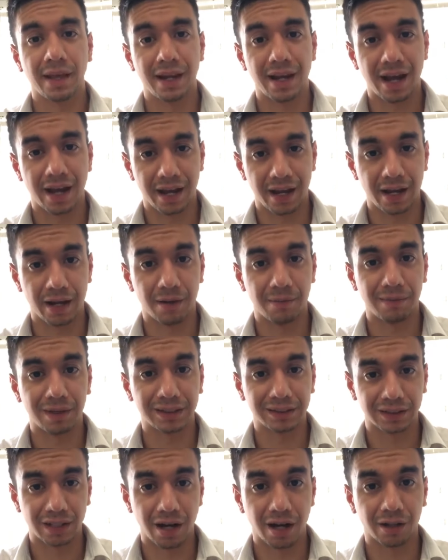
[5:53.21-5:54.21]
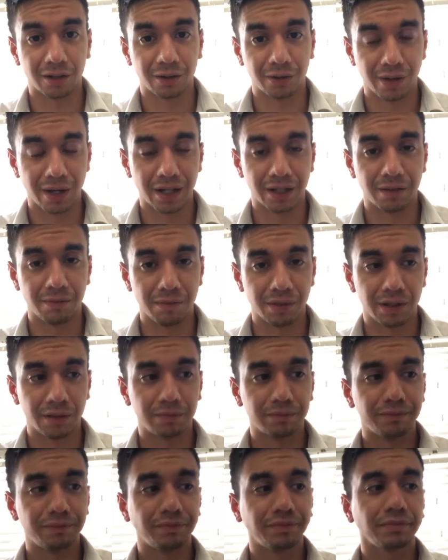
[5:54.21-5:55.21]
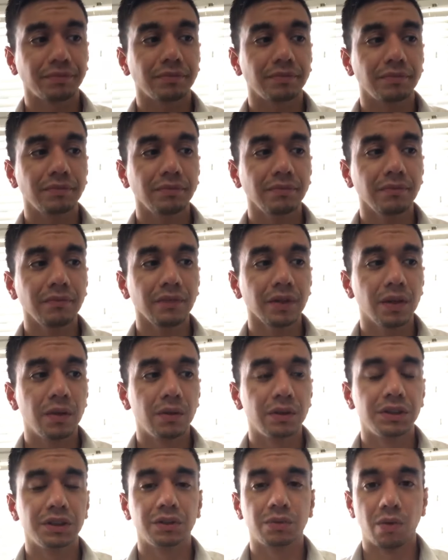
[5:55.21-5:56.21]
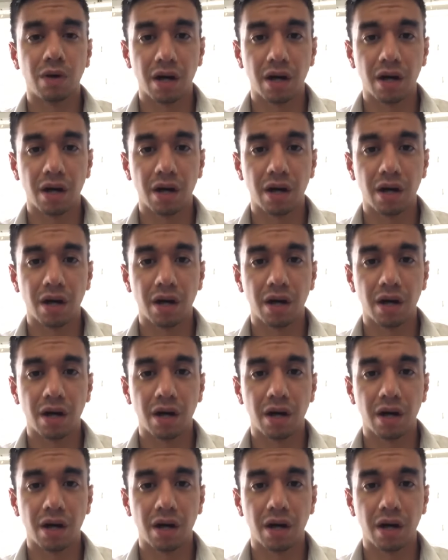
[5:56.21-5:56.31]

and I am as God created me which is